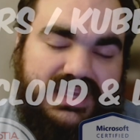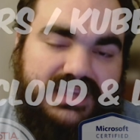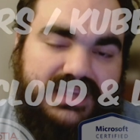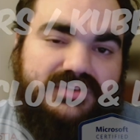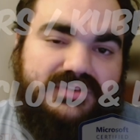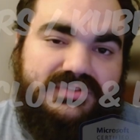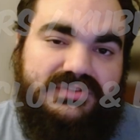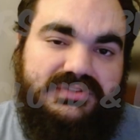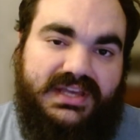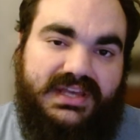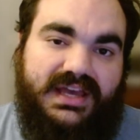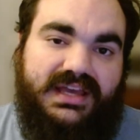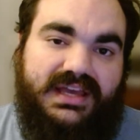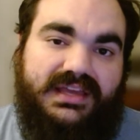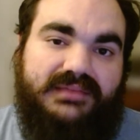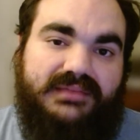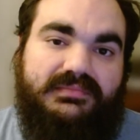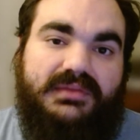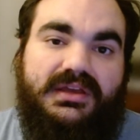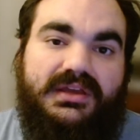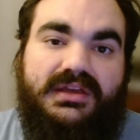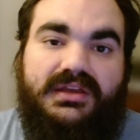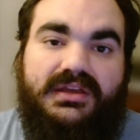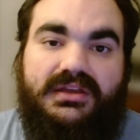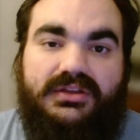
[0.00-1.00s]
Take your
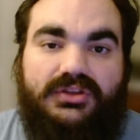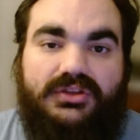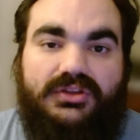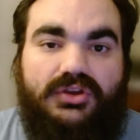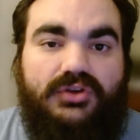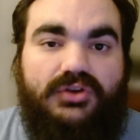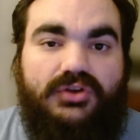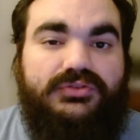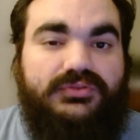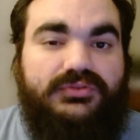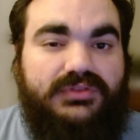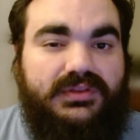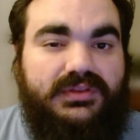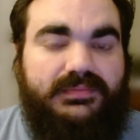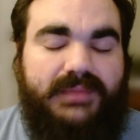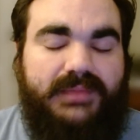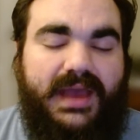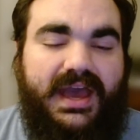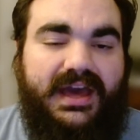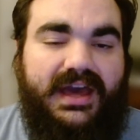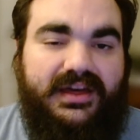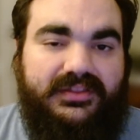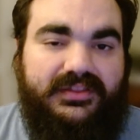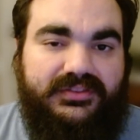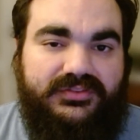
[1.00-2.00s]
time, go through the
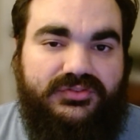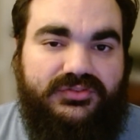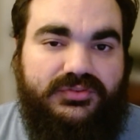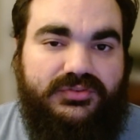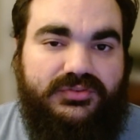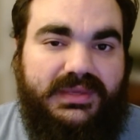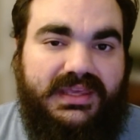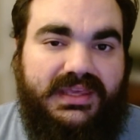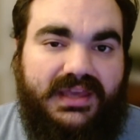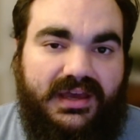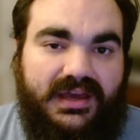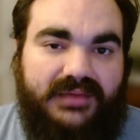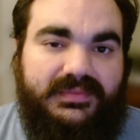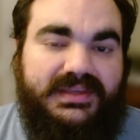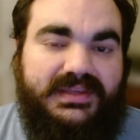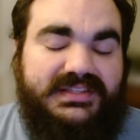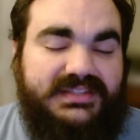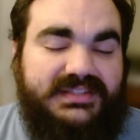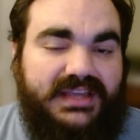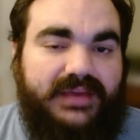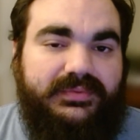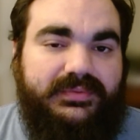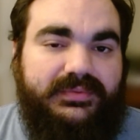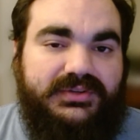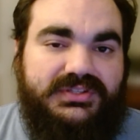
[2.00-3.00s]
path to become a
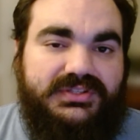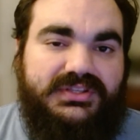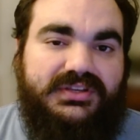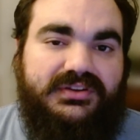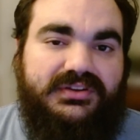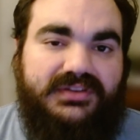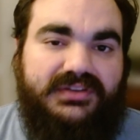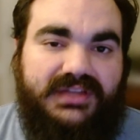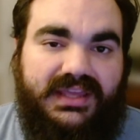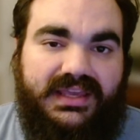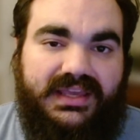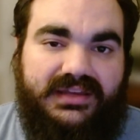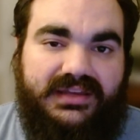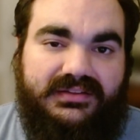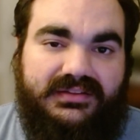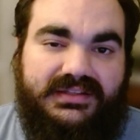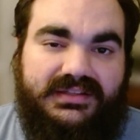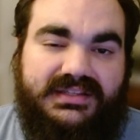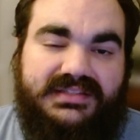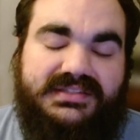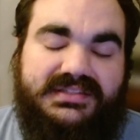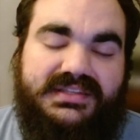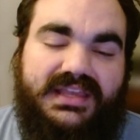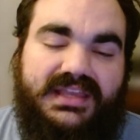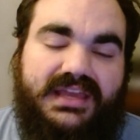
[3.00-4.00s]
cybersecurity
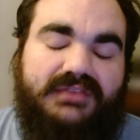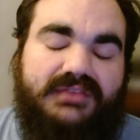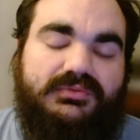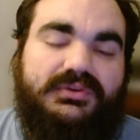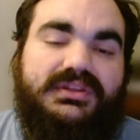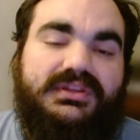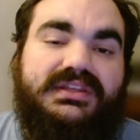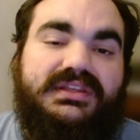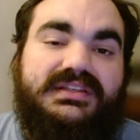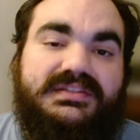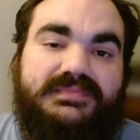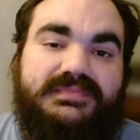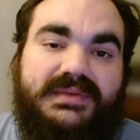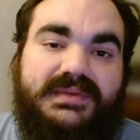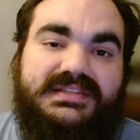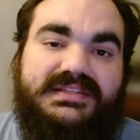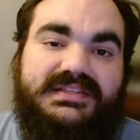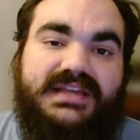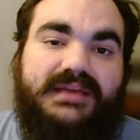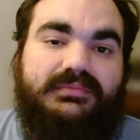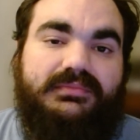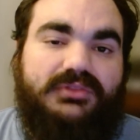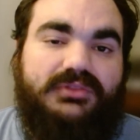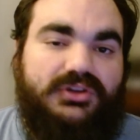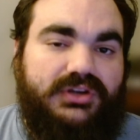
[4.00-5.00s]
analyst and really spend
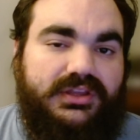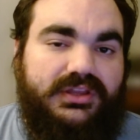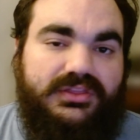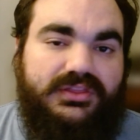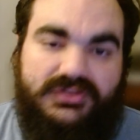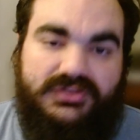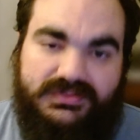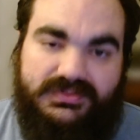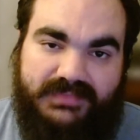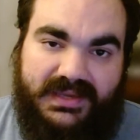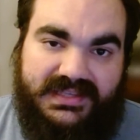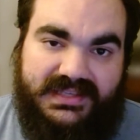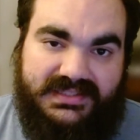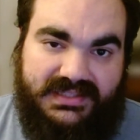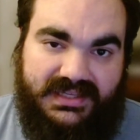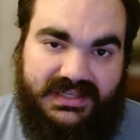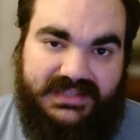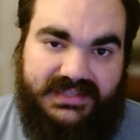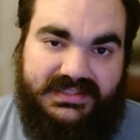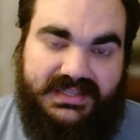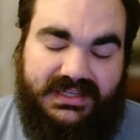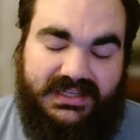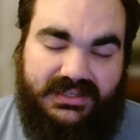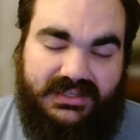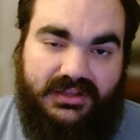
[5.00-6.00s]
time learning those
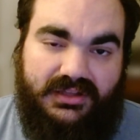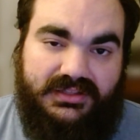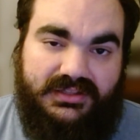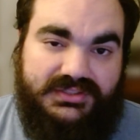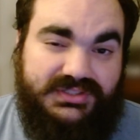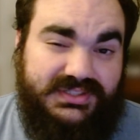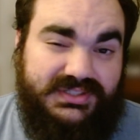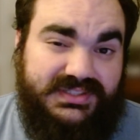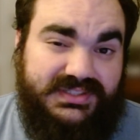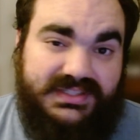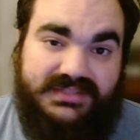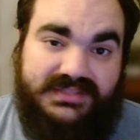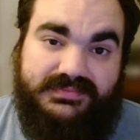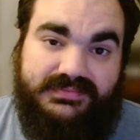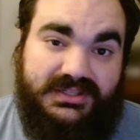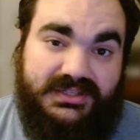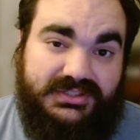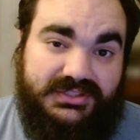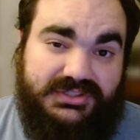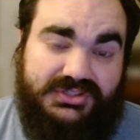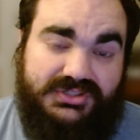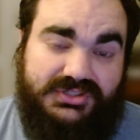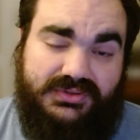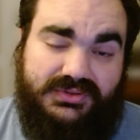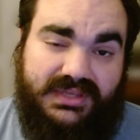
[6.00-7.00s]
baseline technologies as much
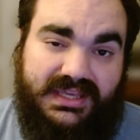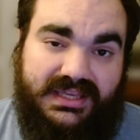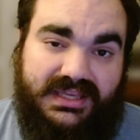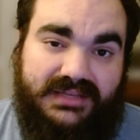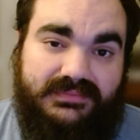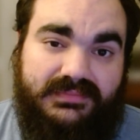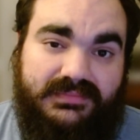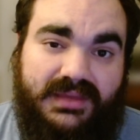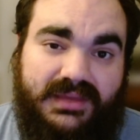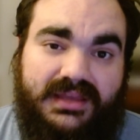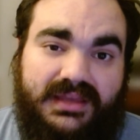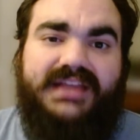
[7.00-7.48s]
as you can.